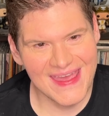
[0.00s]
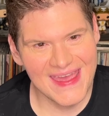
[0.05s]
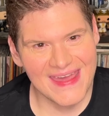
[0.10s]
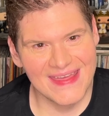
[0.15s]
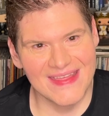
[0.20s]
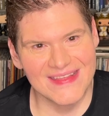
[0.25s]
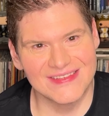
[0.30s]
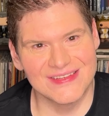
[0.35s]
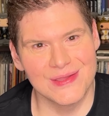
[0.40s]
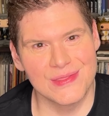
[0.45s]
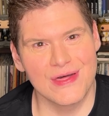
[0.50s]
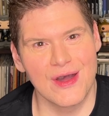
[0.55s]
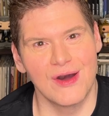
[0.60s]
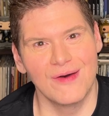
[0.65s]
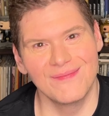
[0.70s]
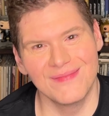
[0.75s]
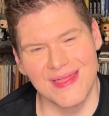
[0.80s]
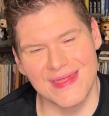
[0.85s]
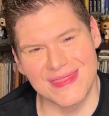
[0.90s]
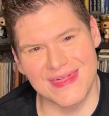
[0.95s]
and then she's
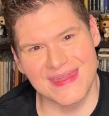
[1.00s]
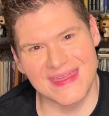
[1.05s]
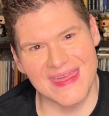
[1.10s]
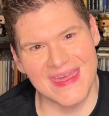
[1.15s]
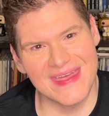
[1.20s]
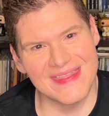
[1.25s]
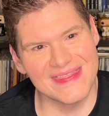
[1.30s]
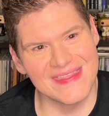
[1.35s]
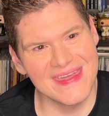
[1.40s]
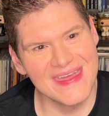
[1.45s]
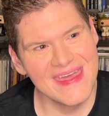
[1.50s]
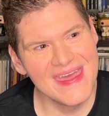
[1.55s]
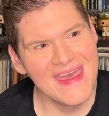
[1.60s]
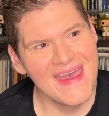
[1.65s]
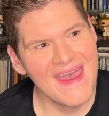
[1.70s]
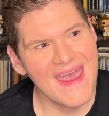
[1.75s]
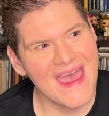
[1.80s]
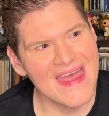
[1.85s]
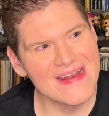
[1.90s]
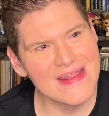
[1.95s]
homeless again
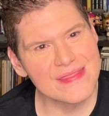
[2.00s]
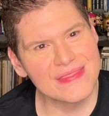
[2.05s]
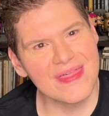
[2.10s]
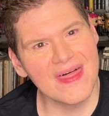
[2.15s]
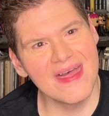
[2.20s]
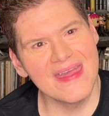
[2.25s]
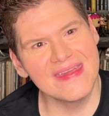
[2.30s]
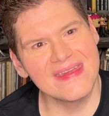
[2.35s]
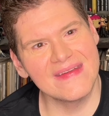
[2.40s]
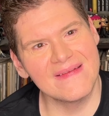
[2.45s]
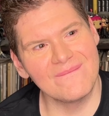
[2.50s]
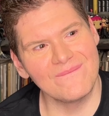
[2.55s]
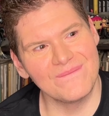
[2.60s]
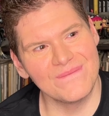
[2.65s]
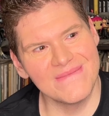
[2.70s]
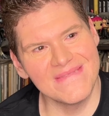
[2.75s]
and it's like